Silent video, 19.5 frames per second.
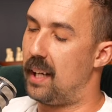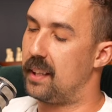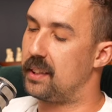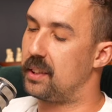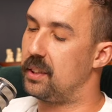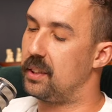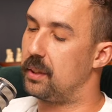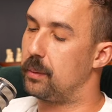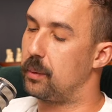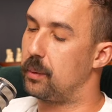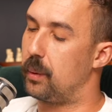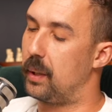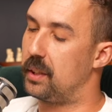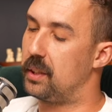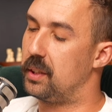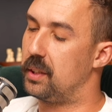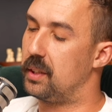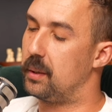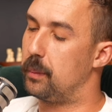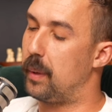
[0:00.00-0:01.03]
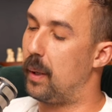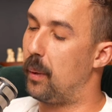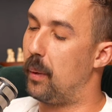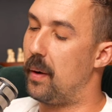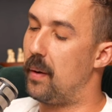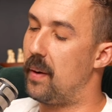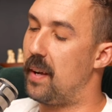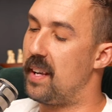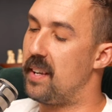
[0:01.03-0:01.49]
ask you some questions
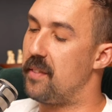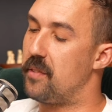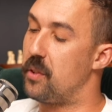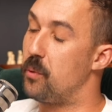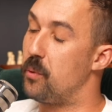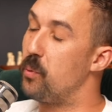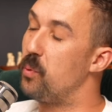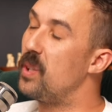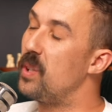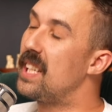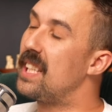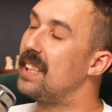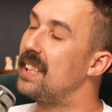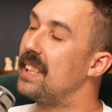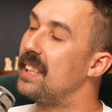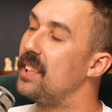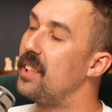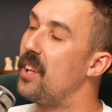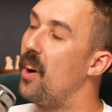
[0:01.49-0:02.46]
about if you really